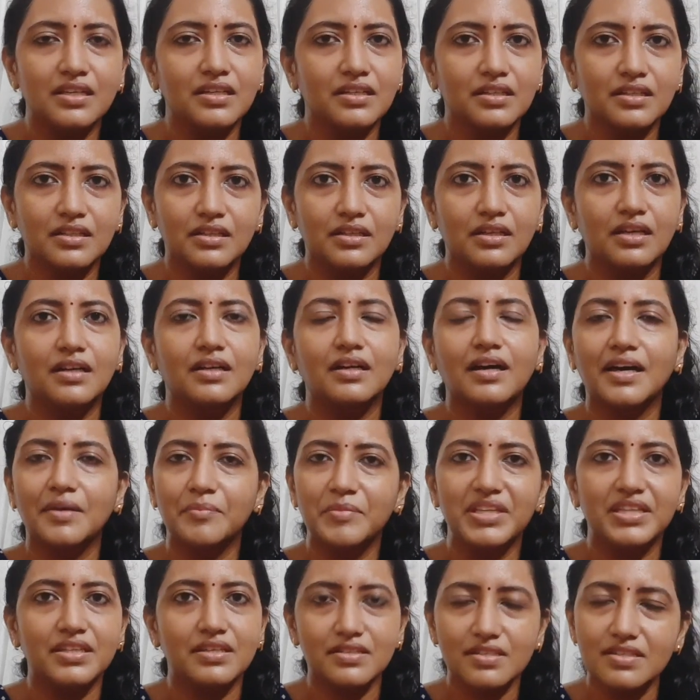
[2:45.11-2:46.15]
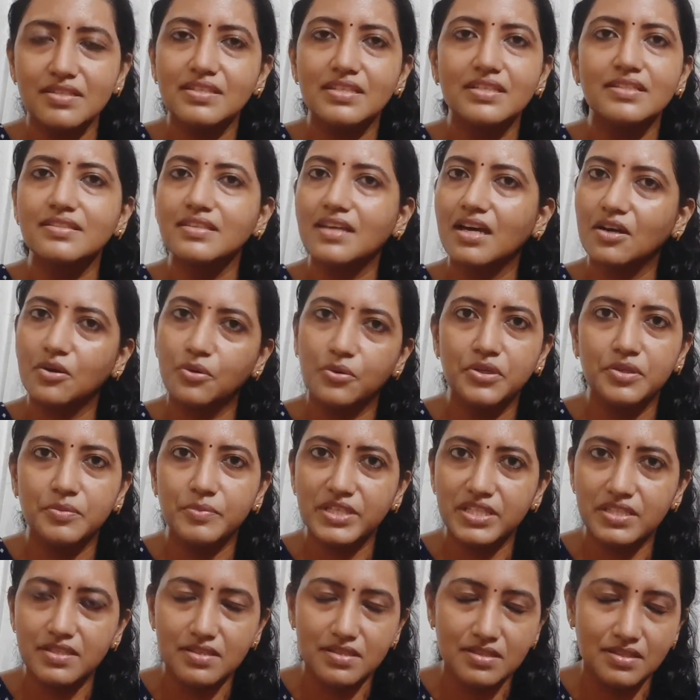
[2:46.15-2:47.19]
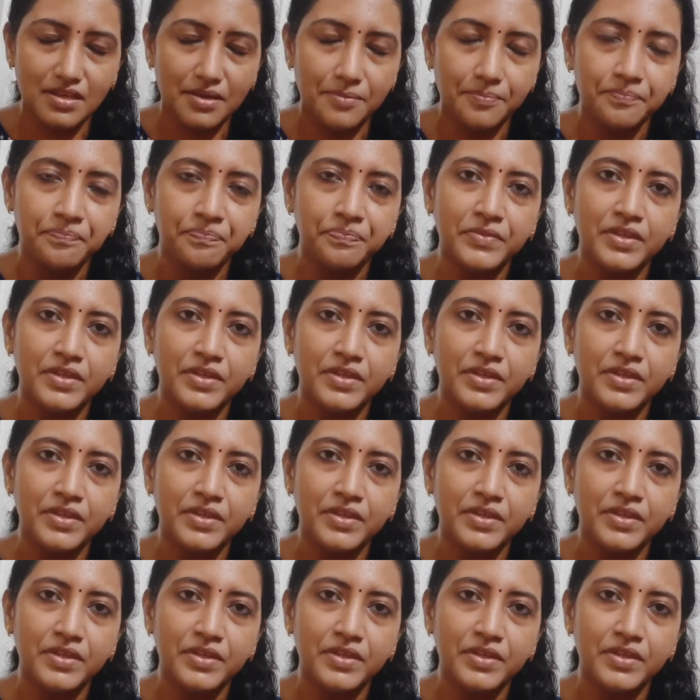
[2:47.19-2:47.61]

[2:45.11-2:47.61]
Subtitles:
the results are going to be the same.